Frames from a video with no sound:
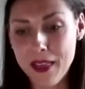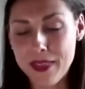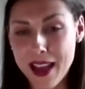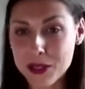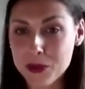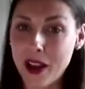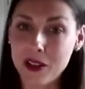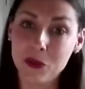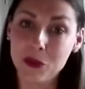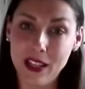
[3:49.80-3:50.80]
that's
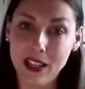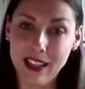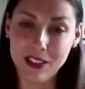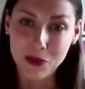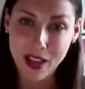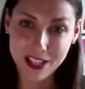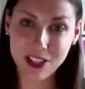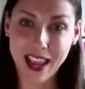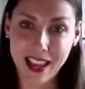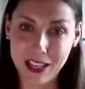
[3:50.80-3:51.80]
when we sort of
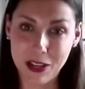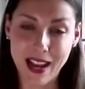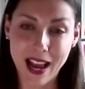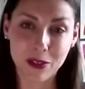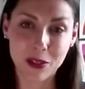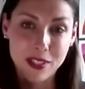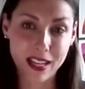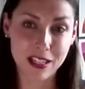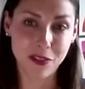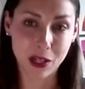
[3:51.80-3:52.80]
educate you in how to
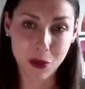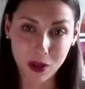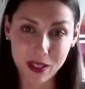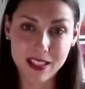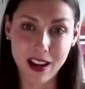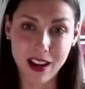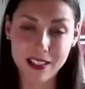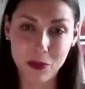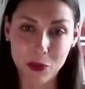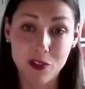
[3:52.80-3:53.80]
identify quality
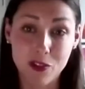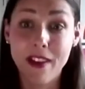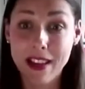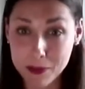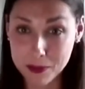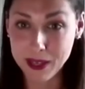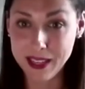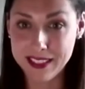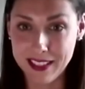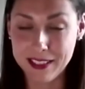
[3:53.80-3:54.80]
items, which are investment
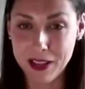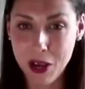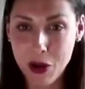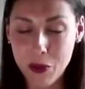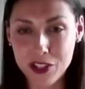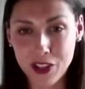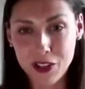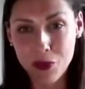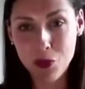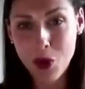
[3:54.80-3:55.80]
pieces, which are going
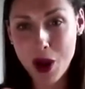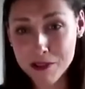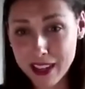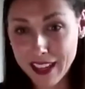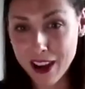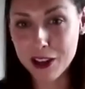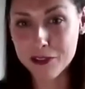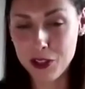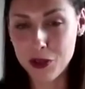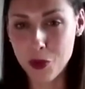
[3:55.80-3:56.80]
to work really hard for
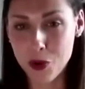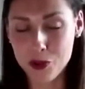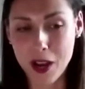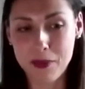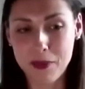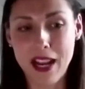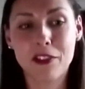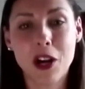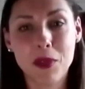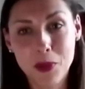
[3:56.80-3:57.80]
you in your wardrobe. And every
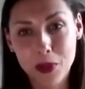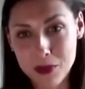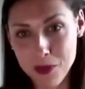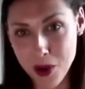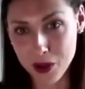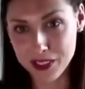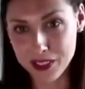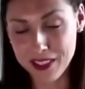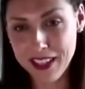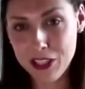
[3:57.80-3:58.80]
time you put them on,
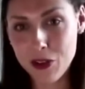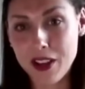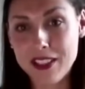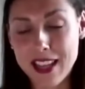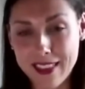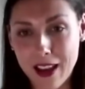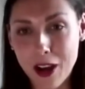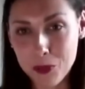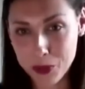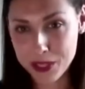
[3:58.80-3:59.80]
you're going to get that upward